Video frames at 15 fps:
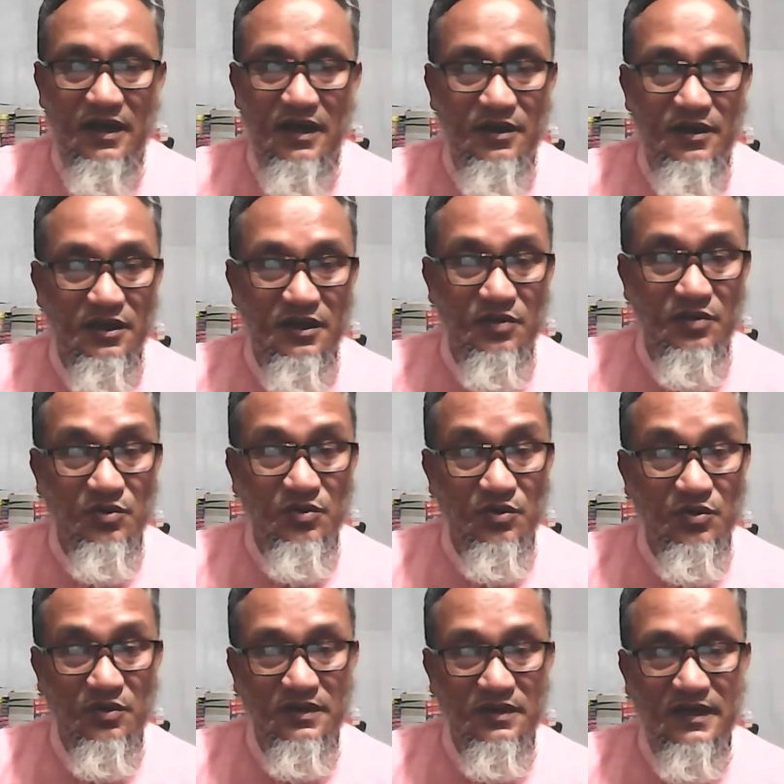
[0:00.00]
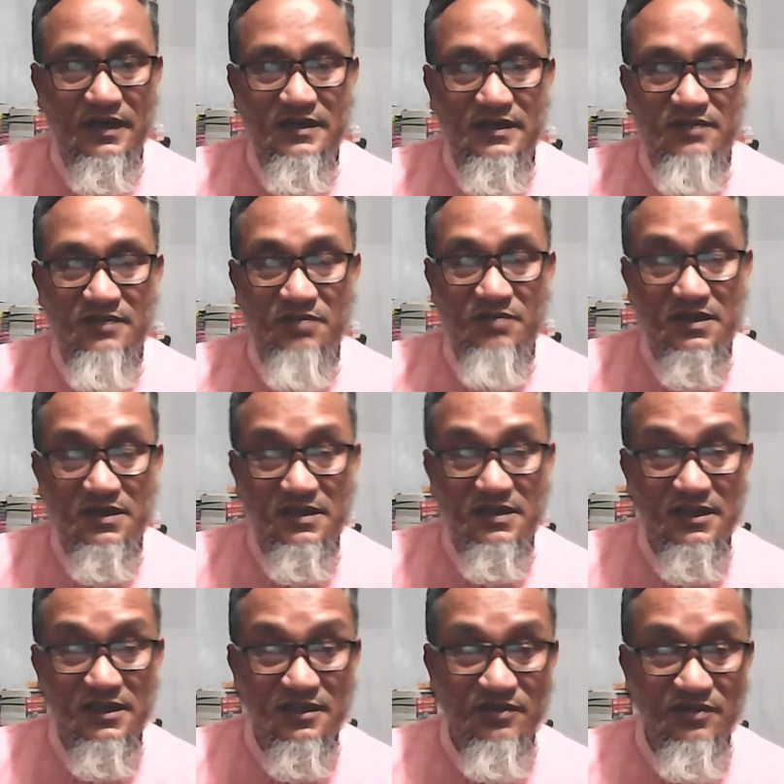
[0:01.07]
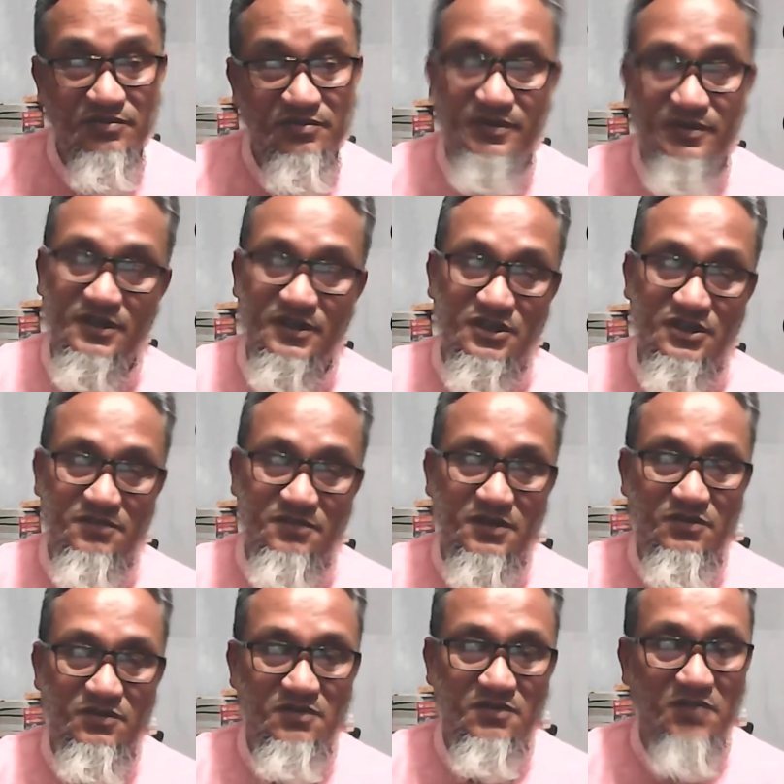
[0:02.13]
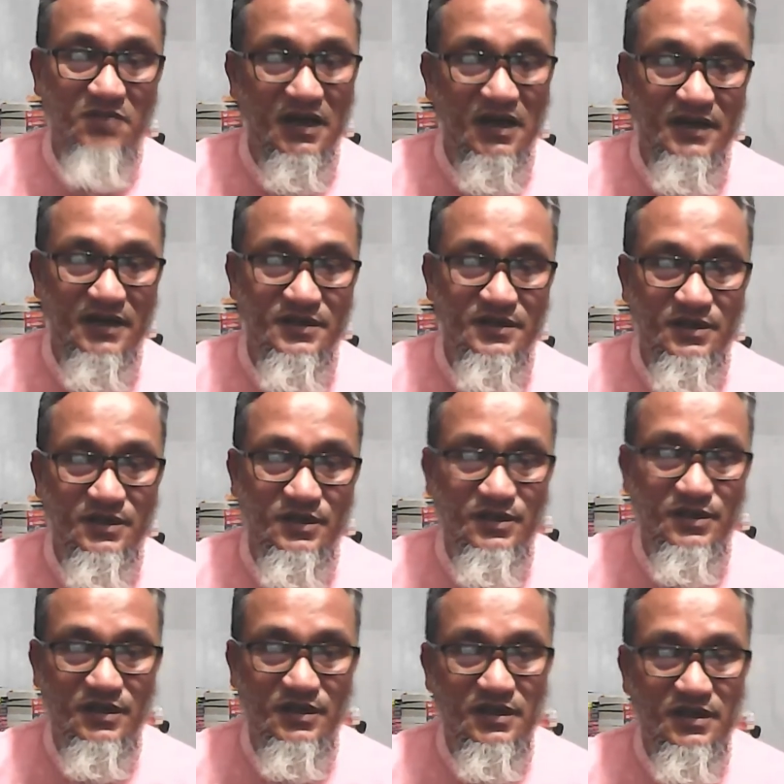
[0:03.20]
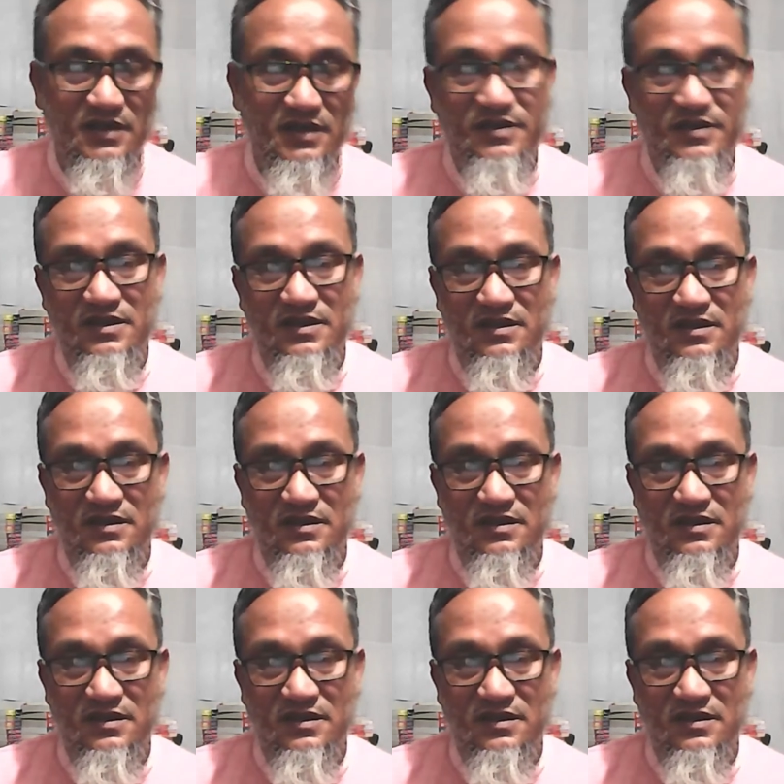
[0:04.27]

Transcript: You know there is a basic difference between Bangla sentence and English sentence.